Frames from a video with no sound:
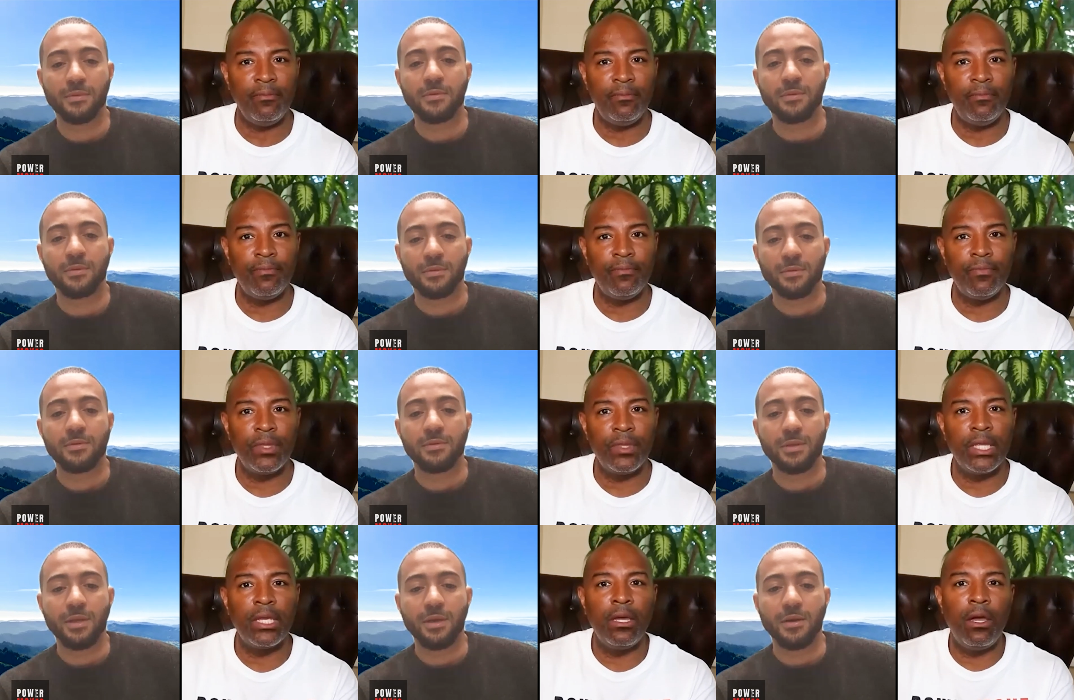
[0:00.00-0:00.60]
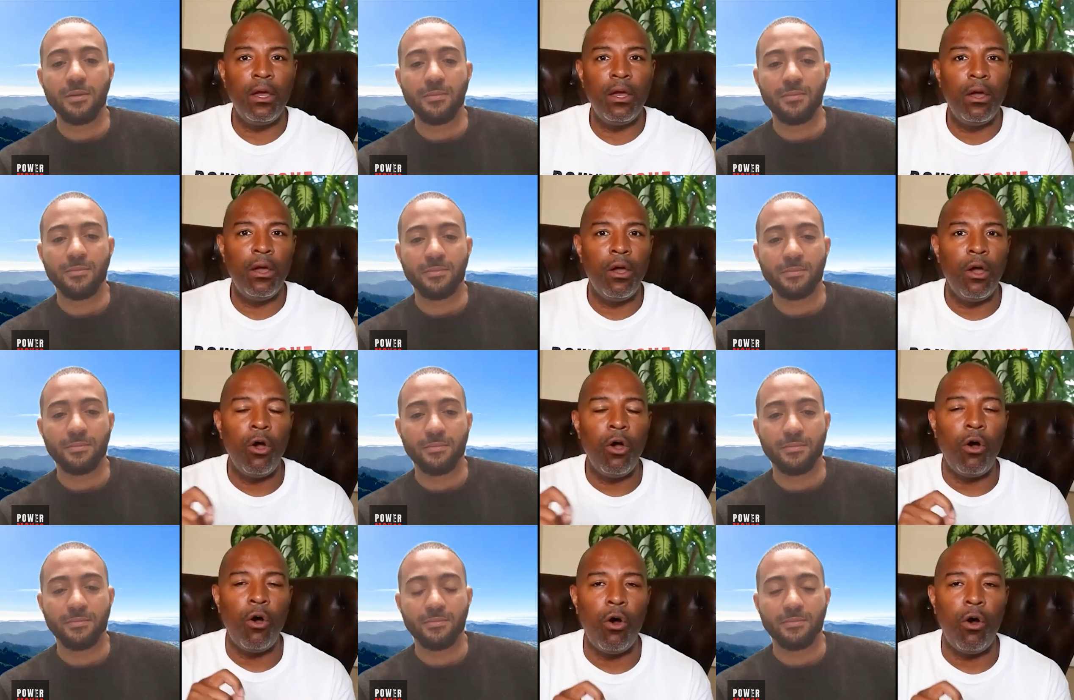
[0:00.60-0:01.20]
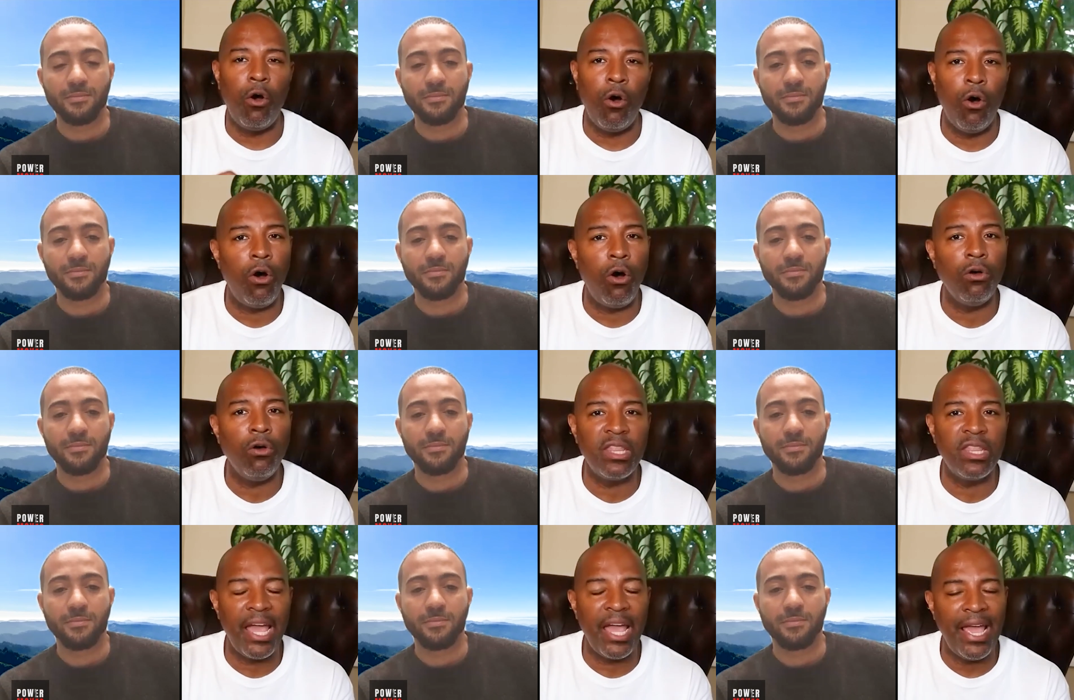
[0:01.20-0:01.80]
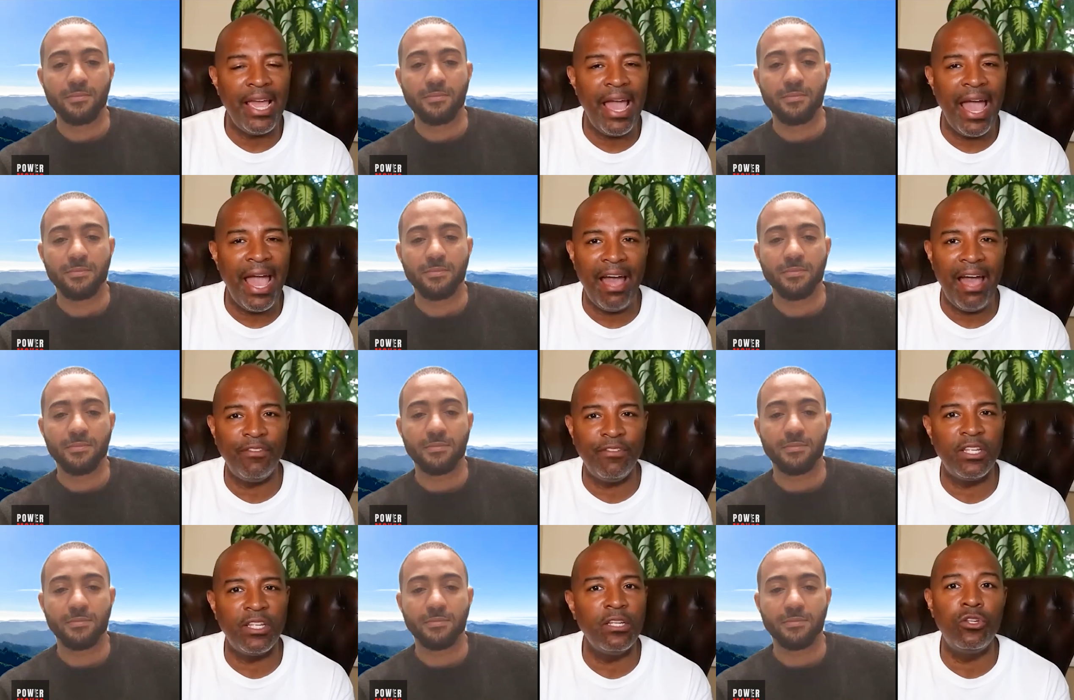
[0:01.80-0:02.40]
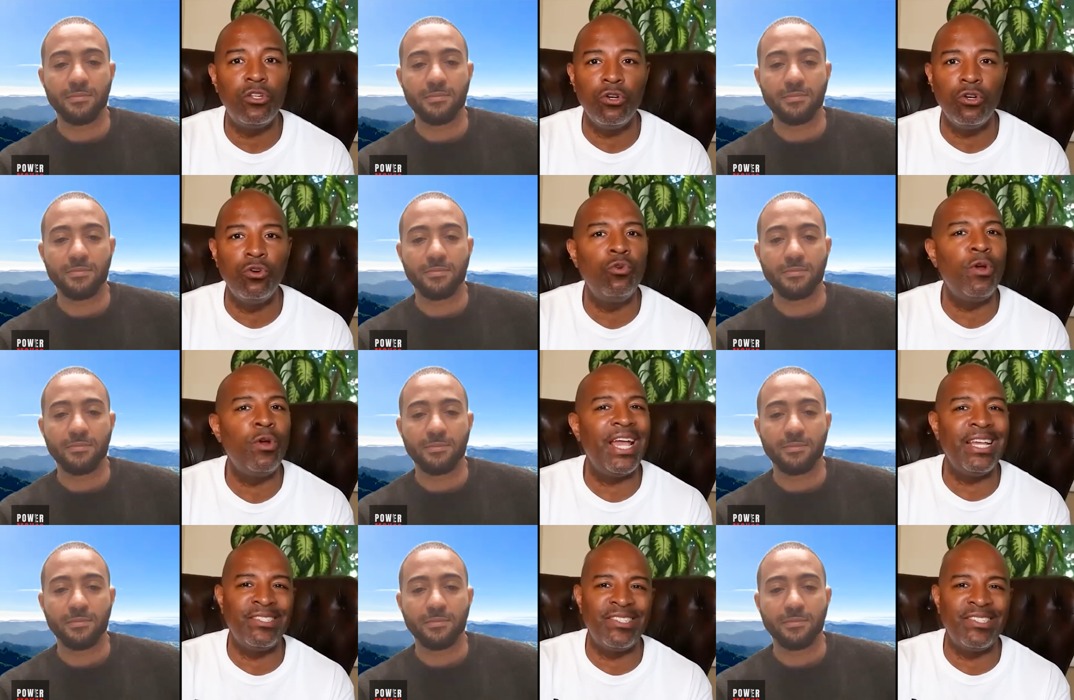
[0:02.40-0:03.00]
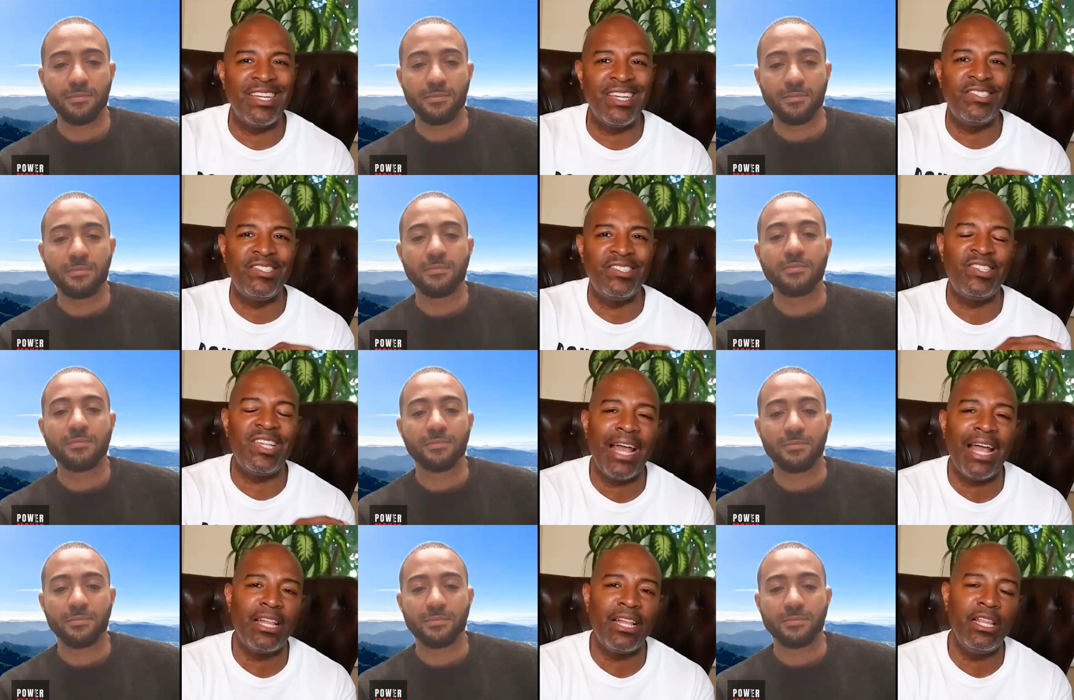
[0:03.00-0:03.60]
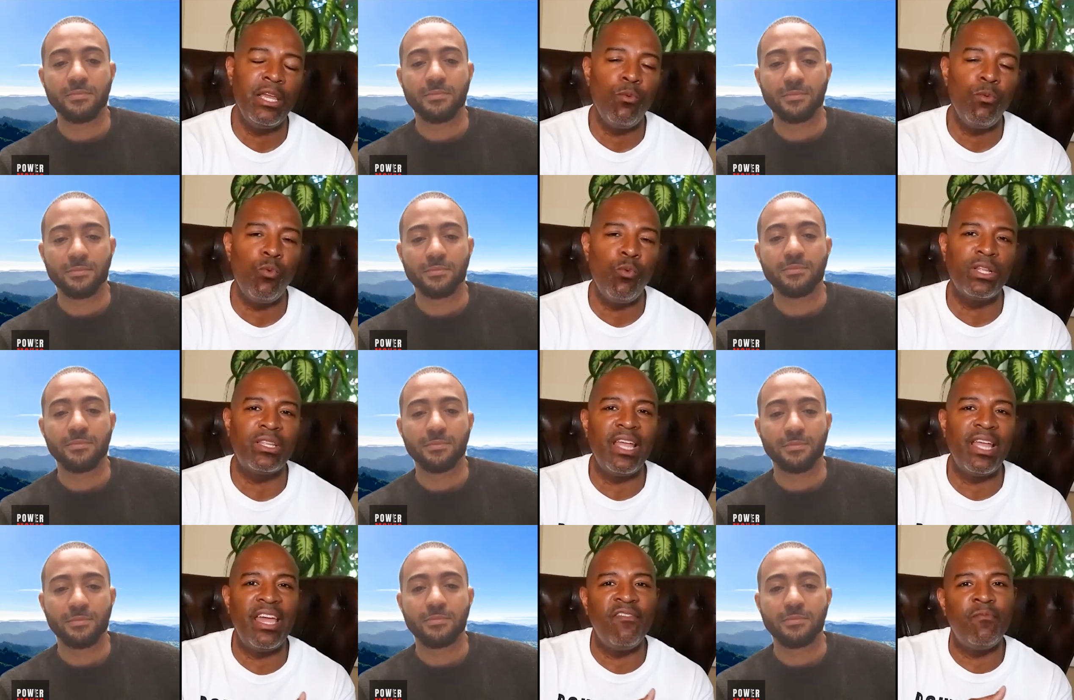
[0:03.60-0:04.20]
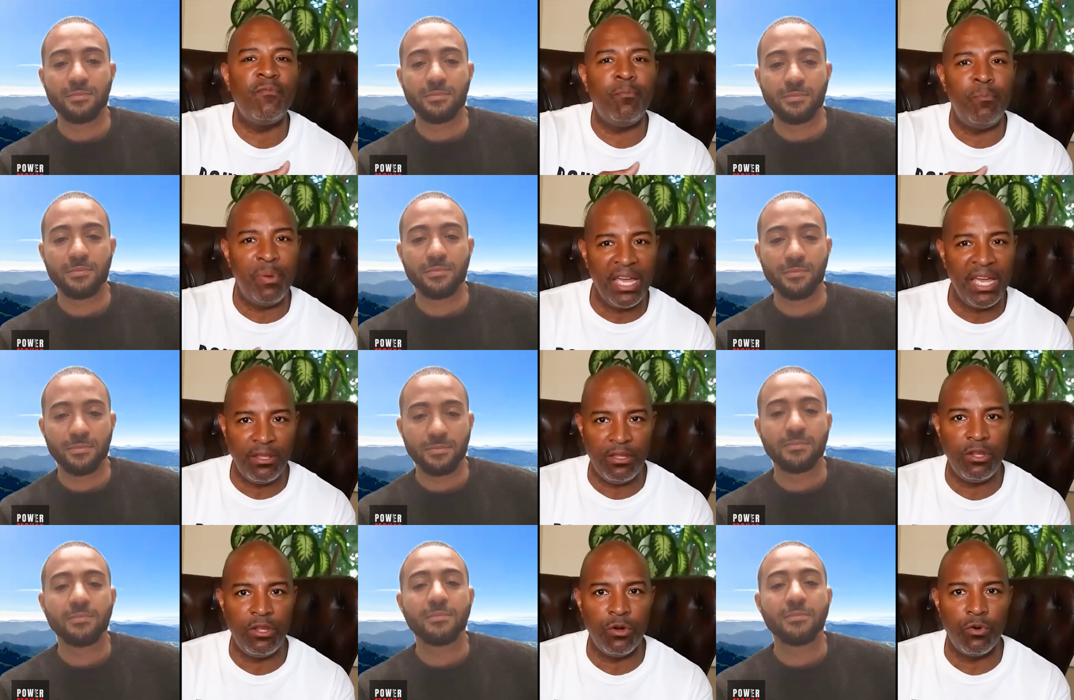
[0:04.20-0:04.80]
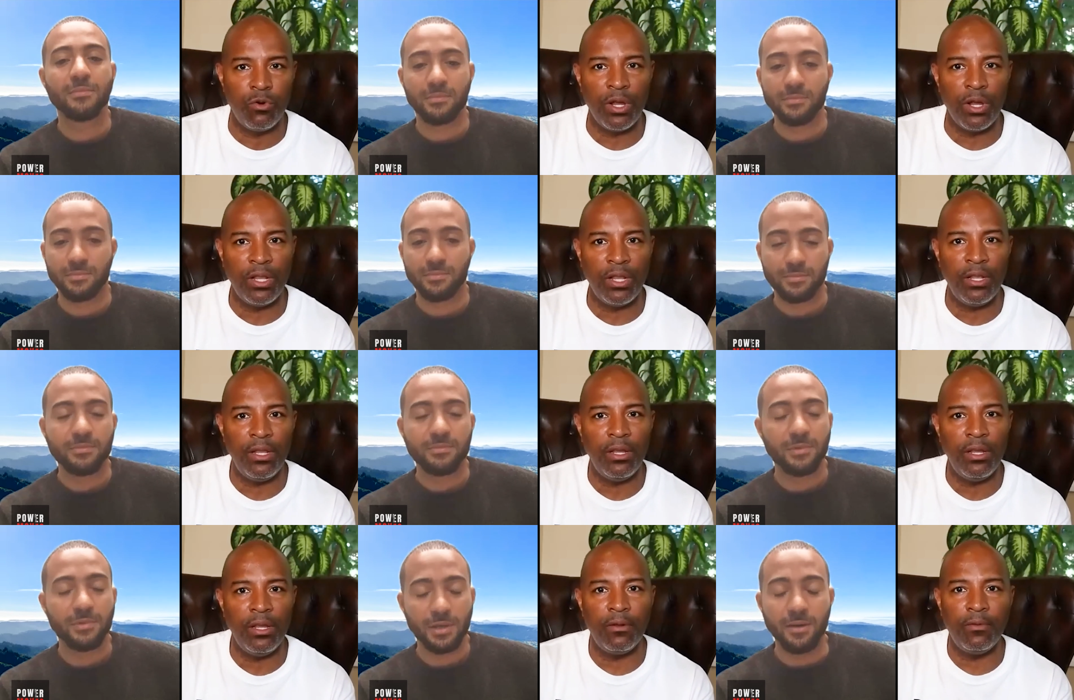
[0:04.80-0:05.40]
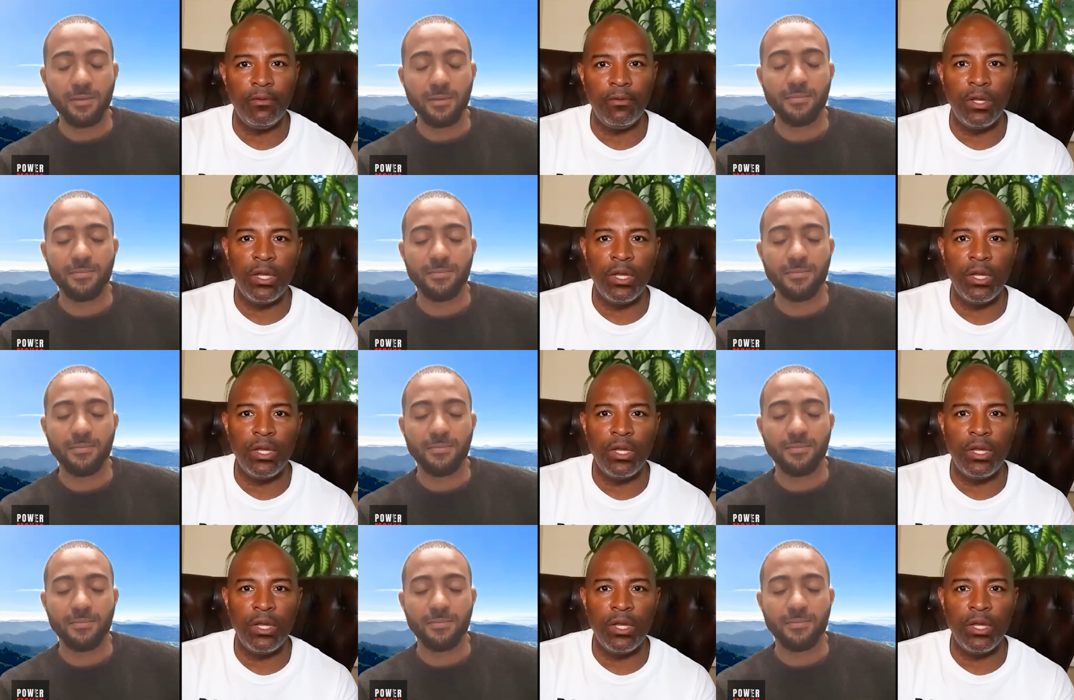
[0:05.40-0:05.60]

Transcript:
Speaker 1: Yeah. All they have to do is exactly what they've been doing. Yeah.